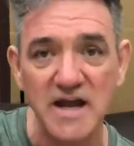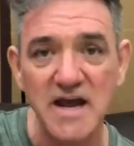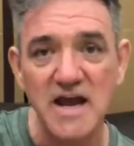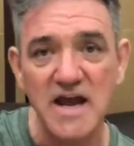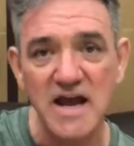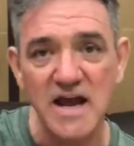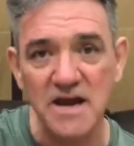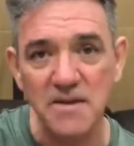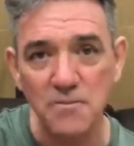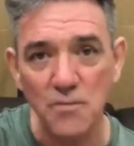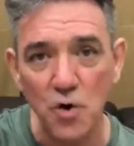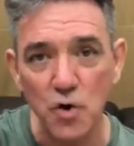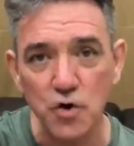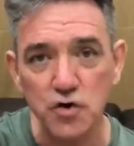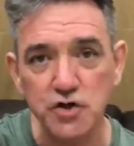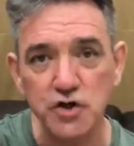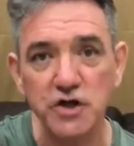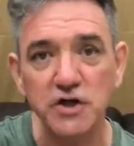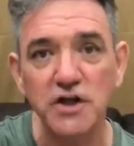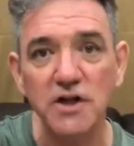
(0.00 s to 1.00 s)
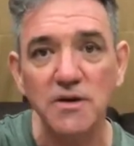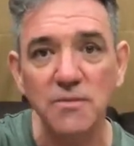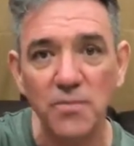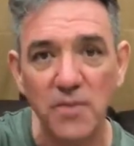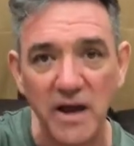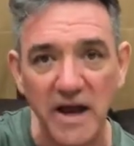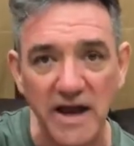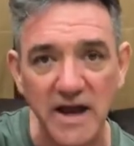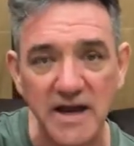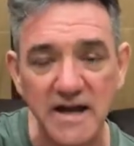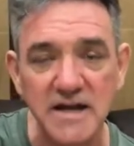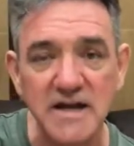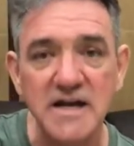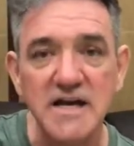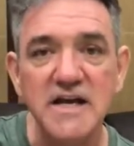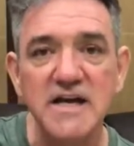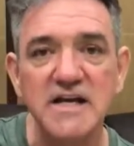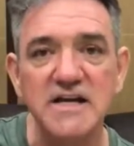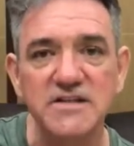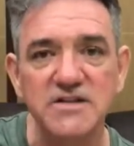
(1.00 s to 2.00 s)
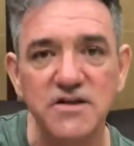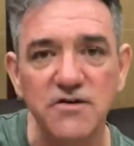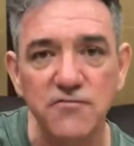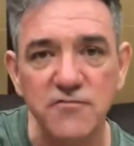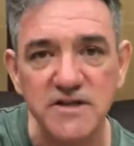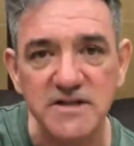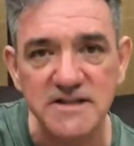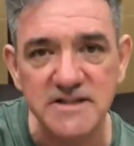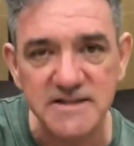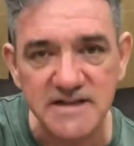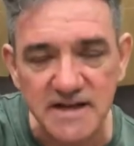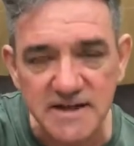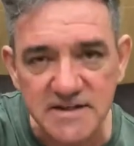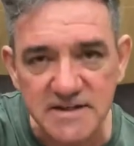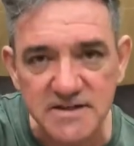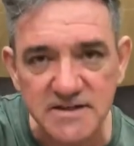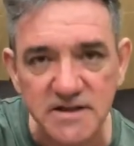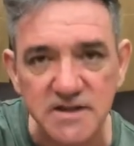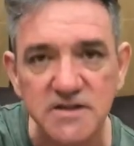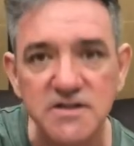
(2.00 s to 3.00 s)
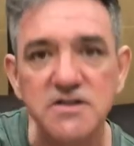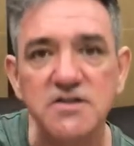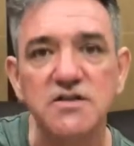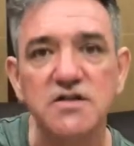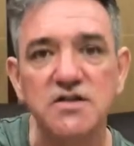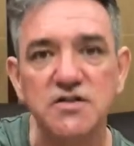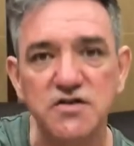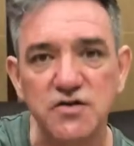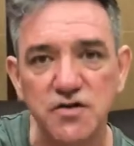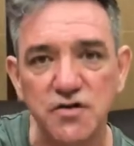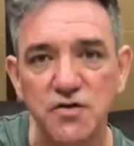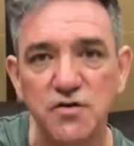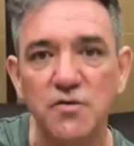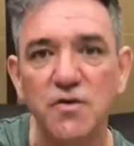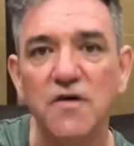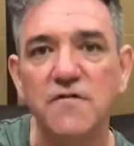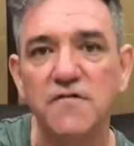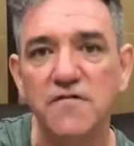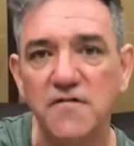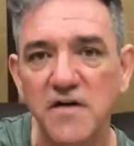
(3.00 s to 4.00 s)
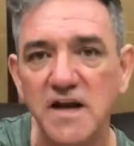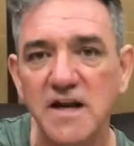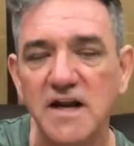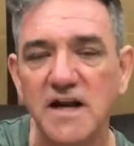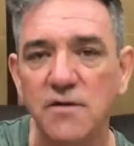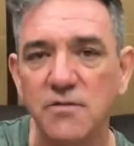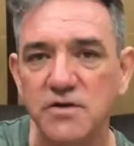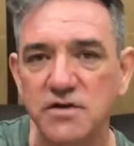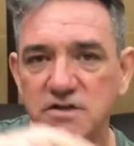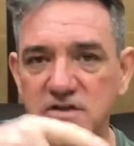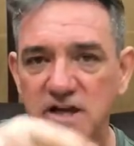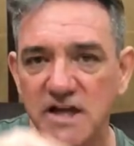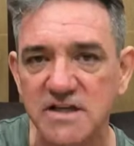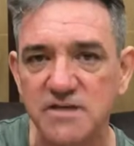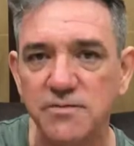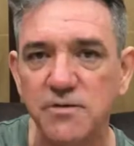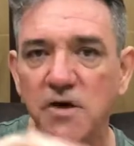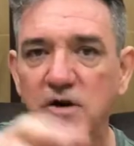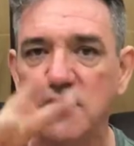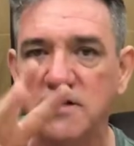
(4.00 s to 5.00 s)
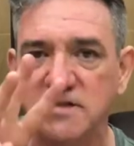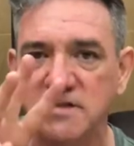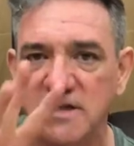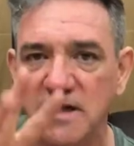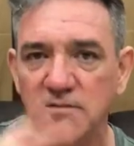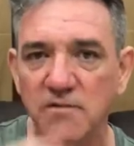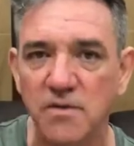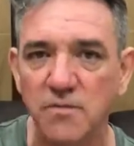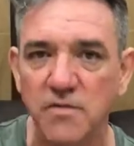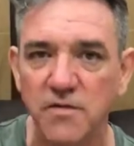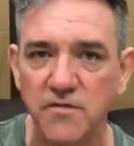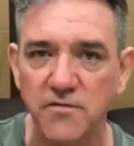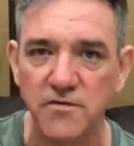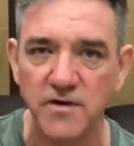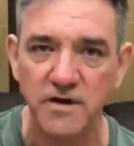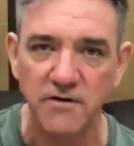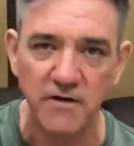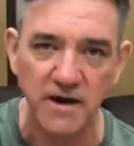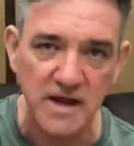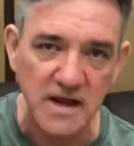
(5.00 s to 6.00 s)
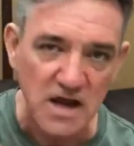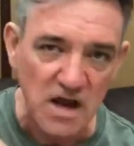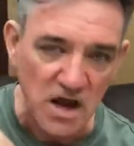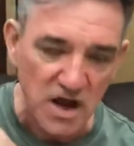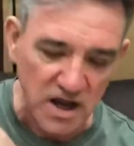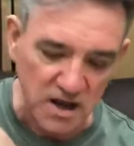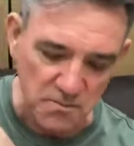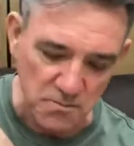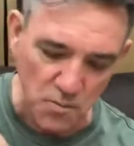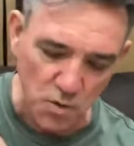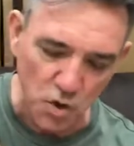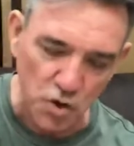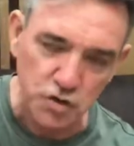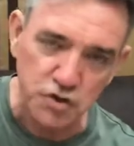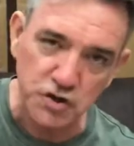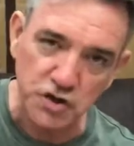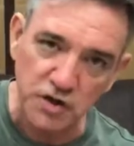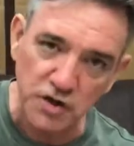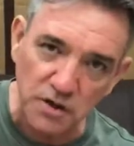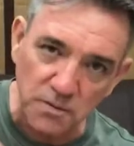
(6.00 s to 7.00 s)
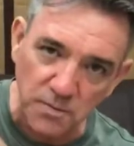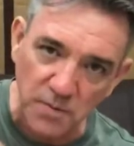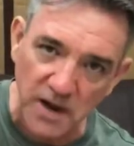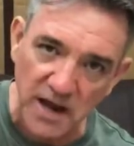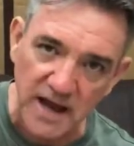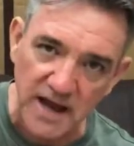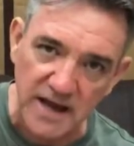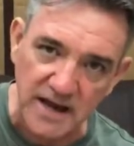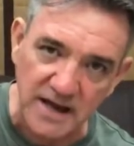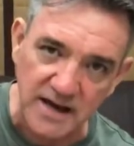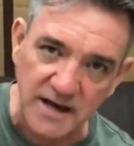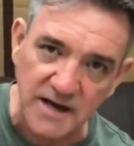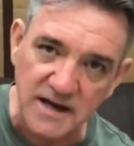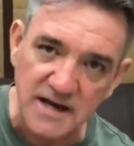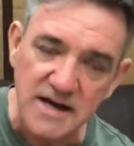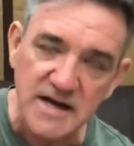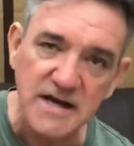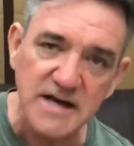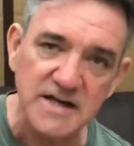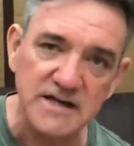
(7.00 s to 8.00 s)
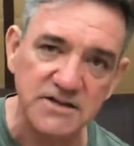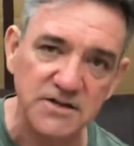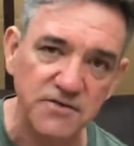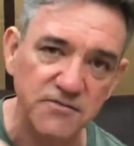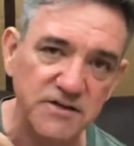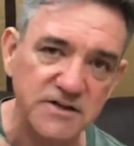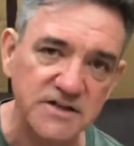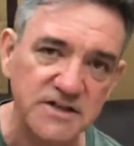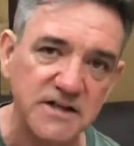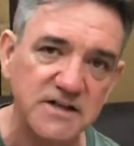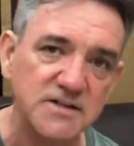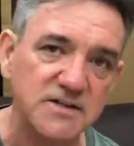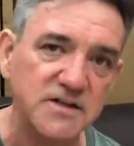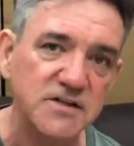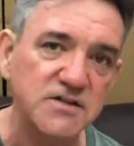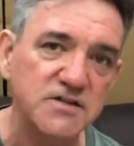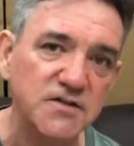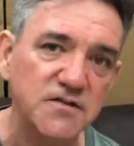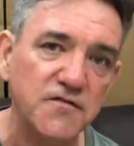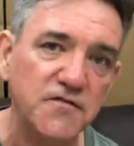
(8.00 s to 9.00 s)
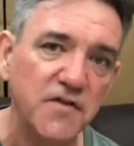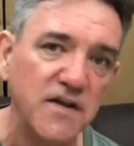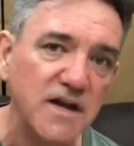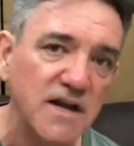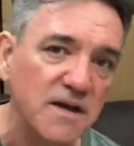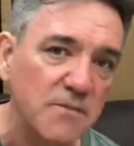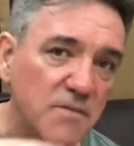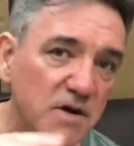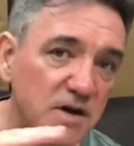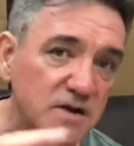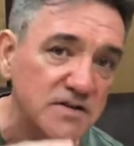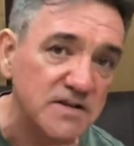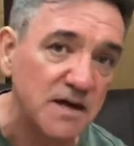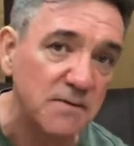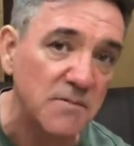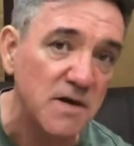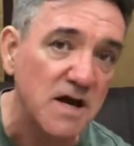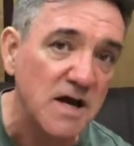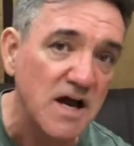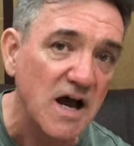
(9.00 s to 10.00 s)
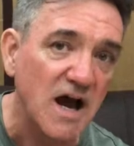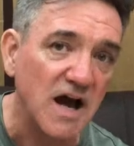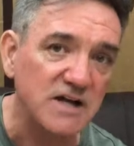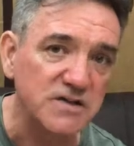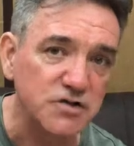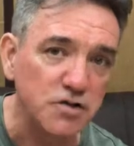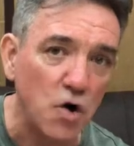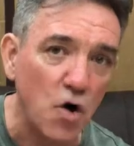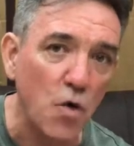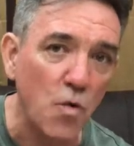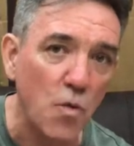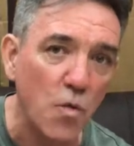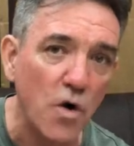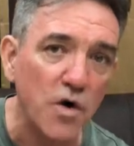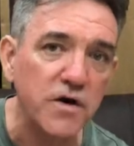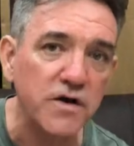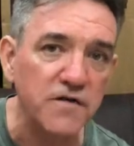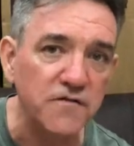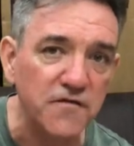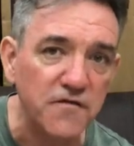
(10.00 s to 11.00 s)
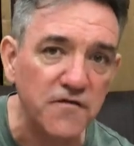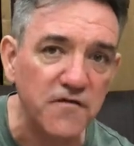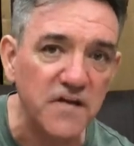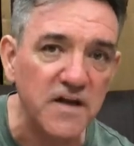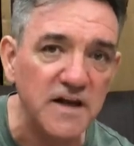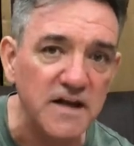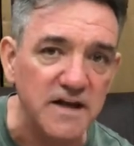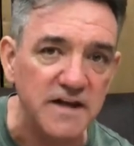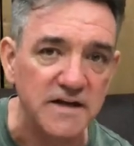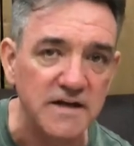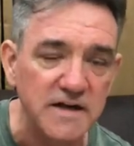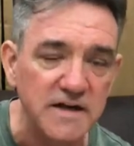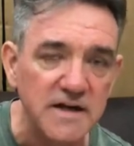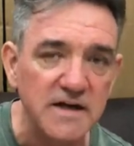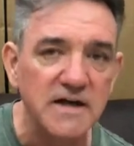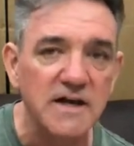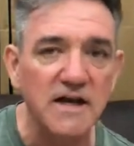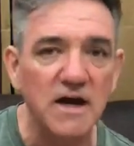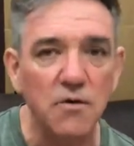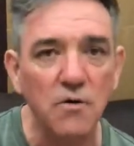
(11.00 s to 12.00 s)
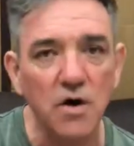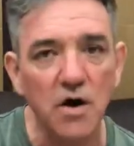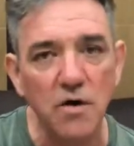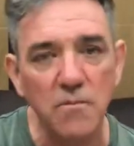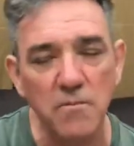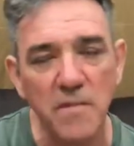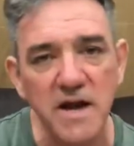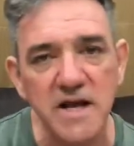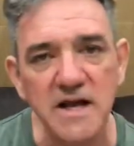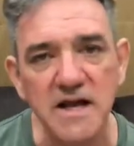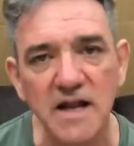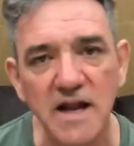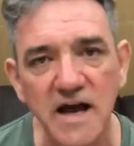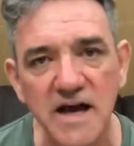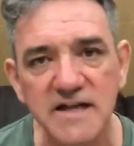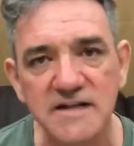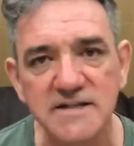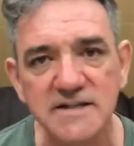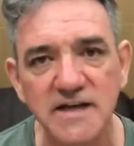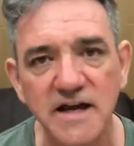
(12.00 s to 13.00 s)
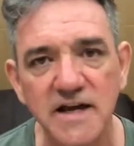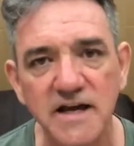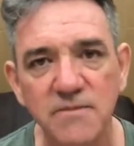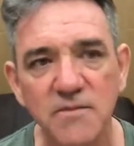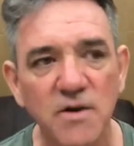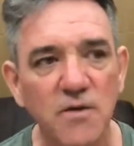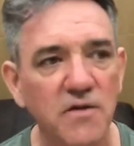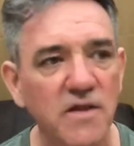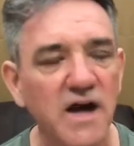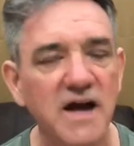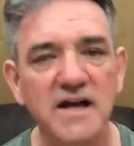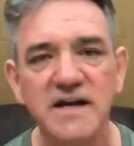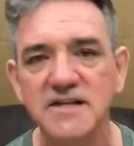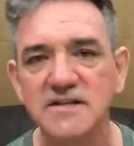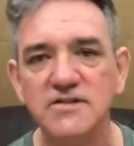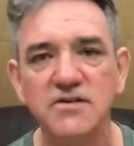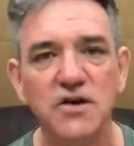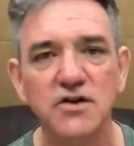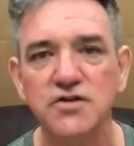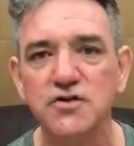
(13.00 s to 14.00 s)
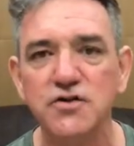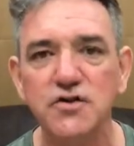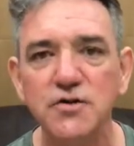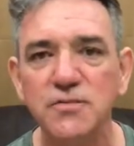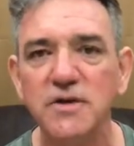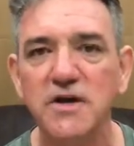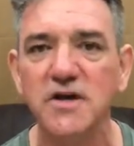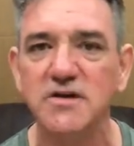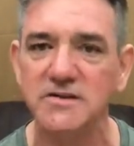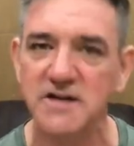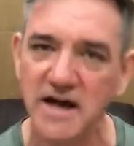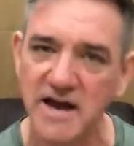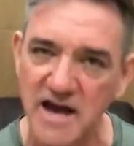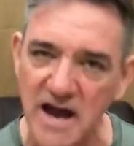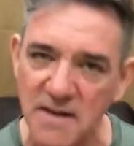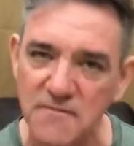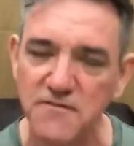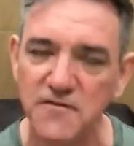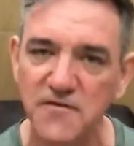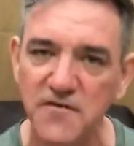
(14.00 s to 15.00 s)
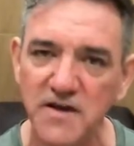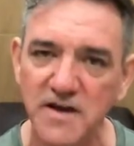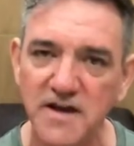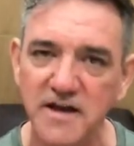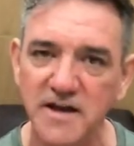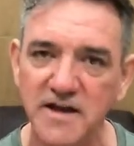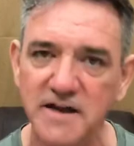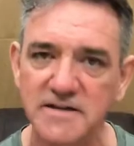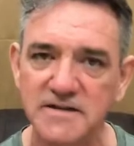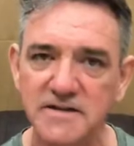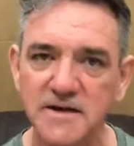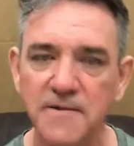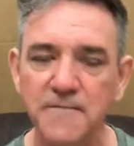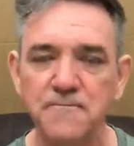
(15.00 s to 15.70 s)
Emotional pain is a resistance to feeling, which takes me on to step number 3, right? Emotional pain is a resistance to feeling, because I don't want to feel it. Now, many clients say to me, well, that's not true, because I am feeling it.